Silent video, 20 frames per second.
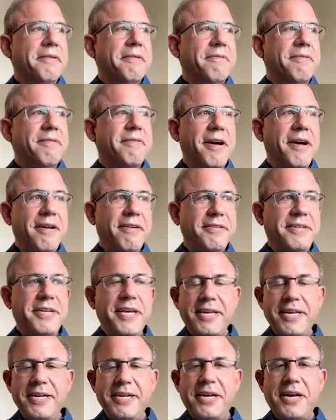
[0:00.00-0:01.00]
we've kind of
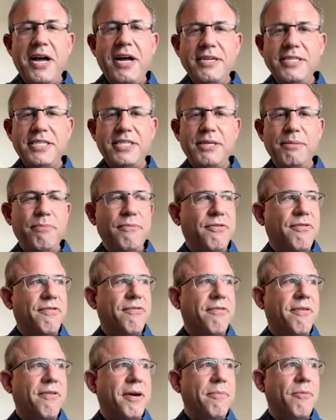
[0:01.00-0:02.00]
taken customs
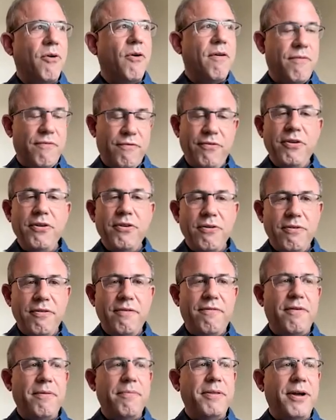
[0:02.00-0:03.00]
from or food
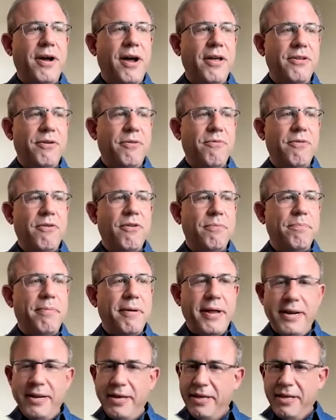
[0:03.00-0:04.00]
from the other world,
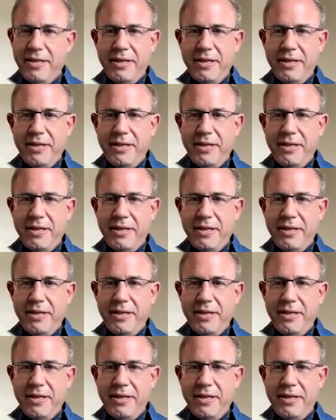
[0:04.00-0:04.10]
but